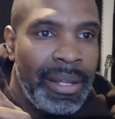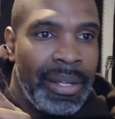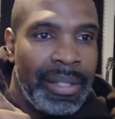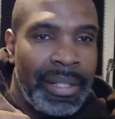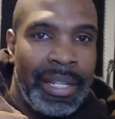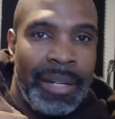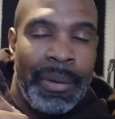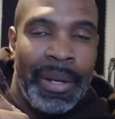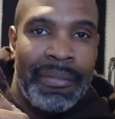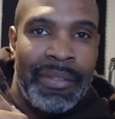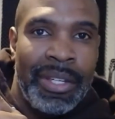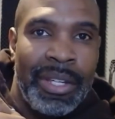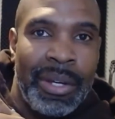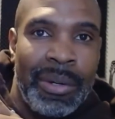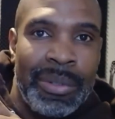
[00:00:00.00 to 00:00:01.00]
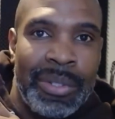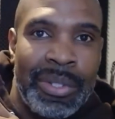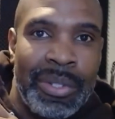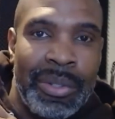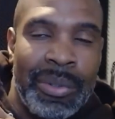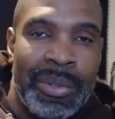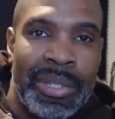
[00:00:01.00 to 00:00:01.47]
here we're gonna have to go
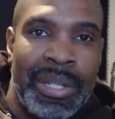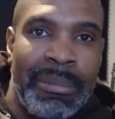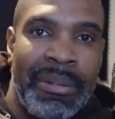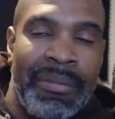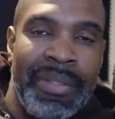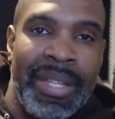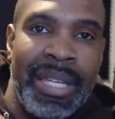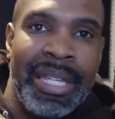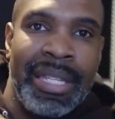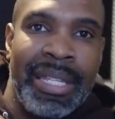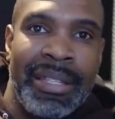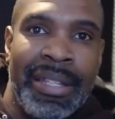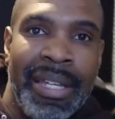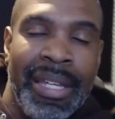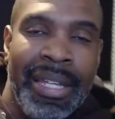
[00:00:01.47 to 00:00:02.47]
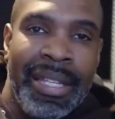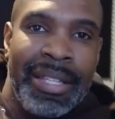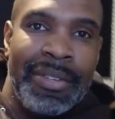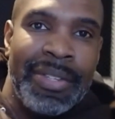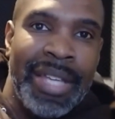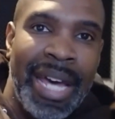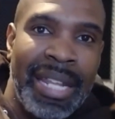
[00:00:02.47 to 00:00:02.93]
to some of the,
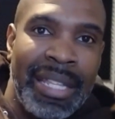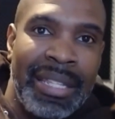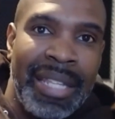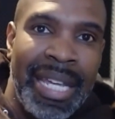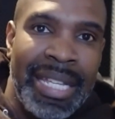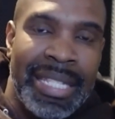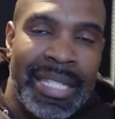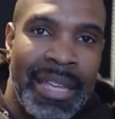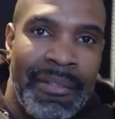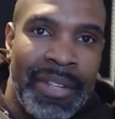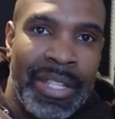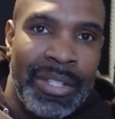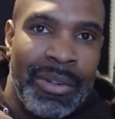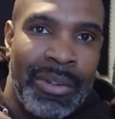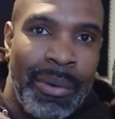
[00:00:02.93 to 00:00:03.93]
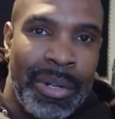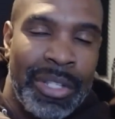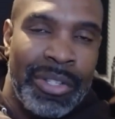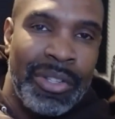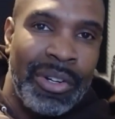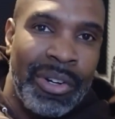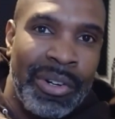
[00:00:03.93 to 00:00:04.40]
this is kind of late 70s going
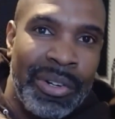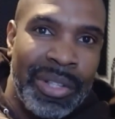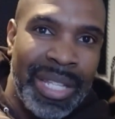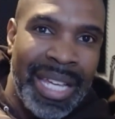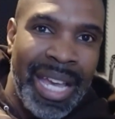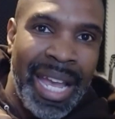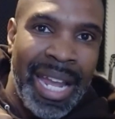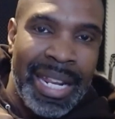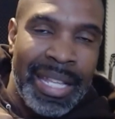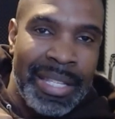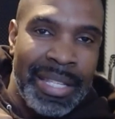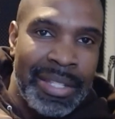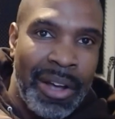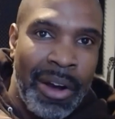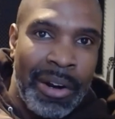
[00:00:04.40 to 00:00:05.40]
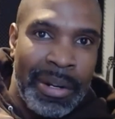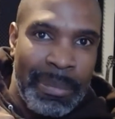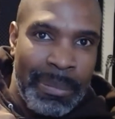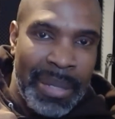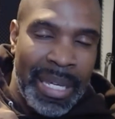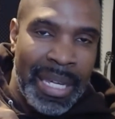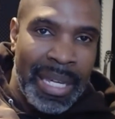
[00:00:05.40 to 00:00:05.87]
into the early 80s
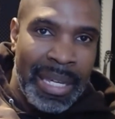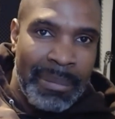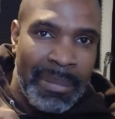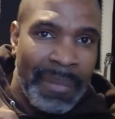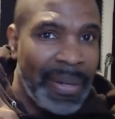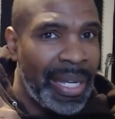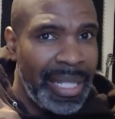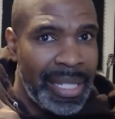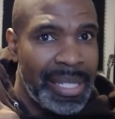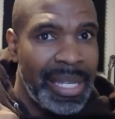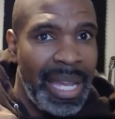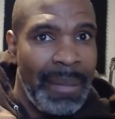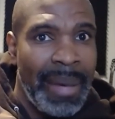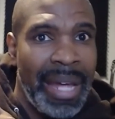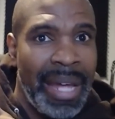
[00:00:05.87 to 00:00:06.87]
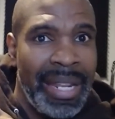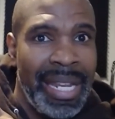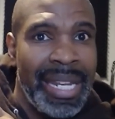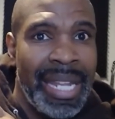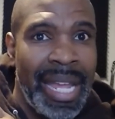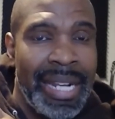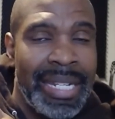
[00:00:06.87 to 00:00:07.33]
R&B. Matter of fact, I think this came out
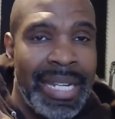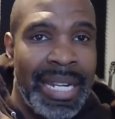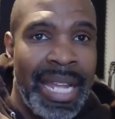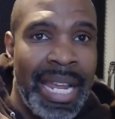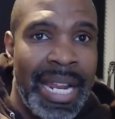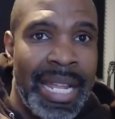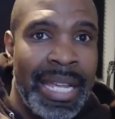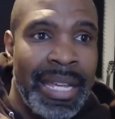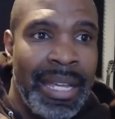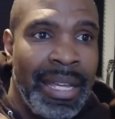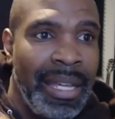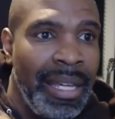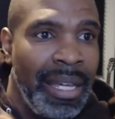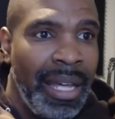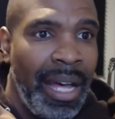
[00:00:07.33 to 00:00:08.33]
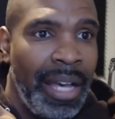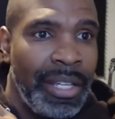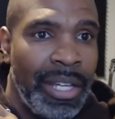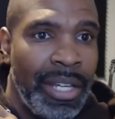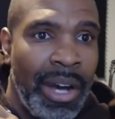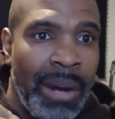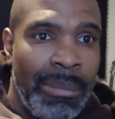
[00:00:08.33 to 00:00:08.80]
in 1980.
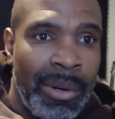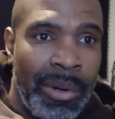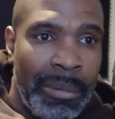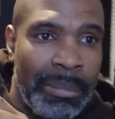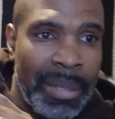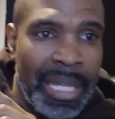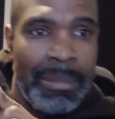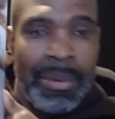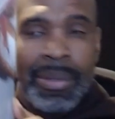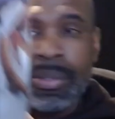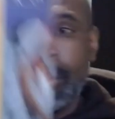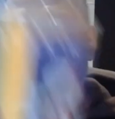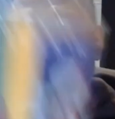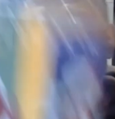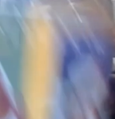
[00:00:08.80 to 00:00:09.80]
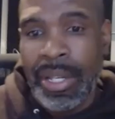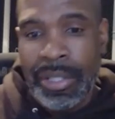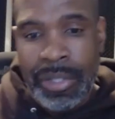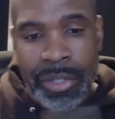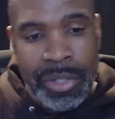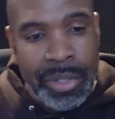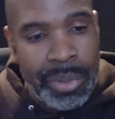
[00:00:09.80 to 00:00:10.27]
Yarbrough and Peebles, the
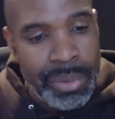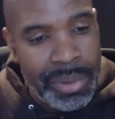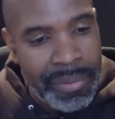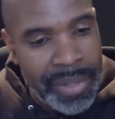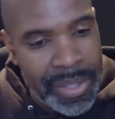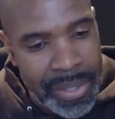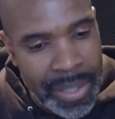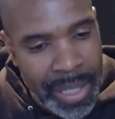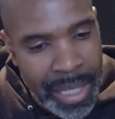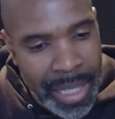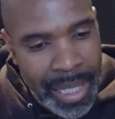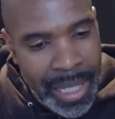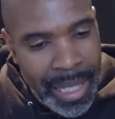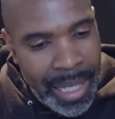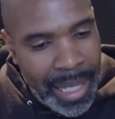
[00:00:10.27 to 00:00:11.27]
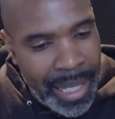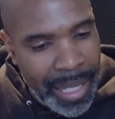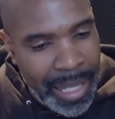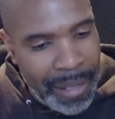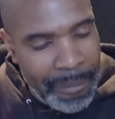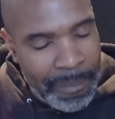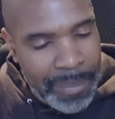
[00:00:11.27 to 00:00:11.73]
two of us.
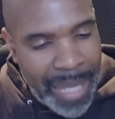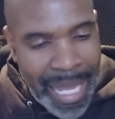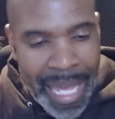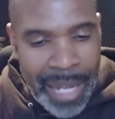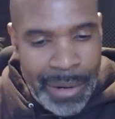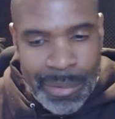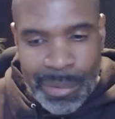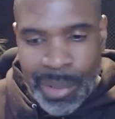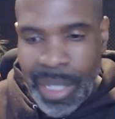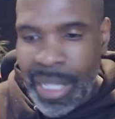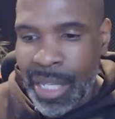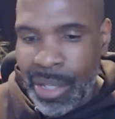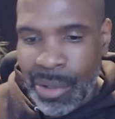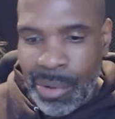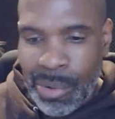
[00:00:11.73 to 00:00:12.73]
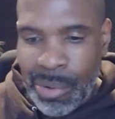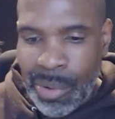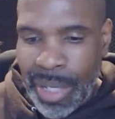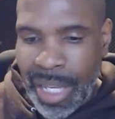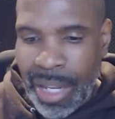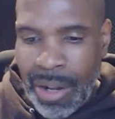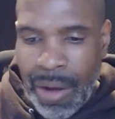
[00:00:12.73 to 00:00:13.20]
They had a really cool
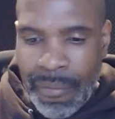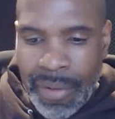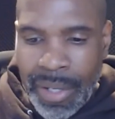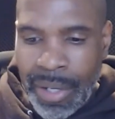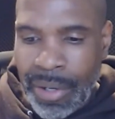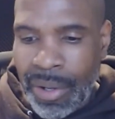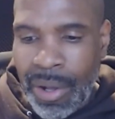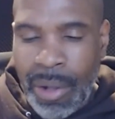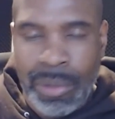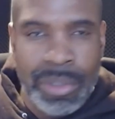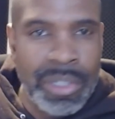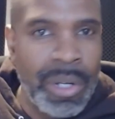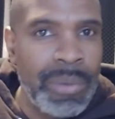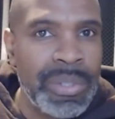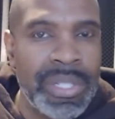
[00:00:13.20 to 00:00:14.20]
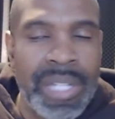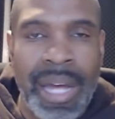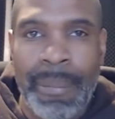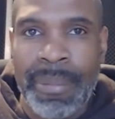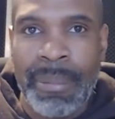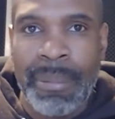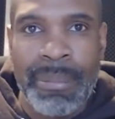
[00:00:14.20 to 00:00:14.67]
hit off of here called Don't
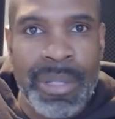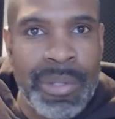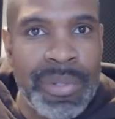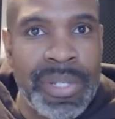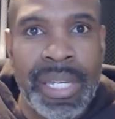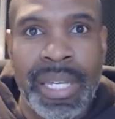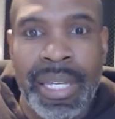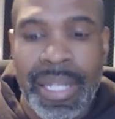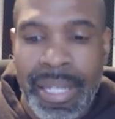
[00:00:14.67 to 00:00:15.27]
Stop the Music,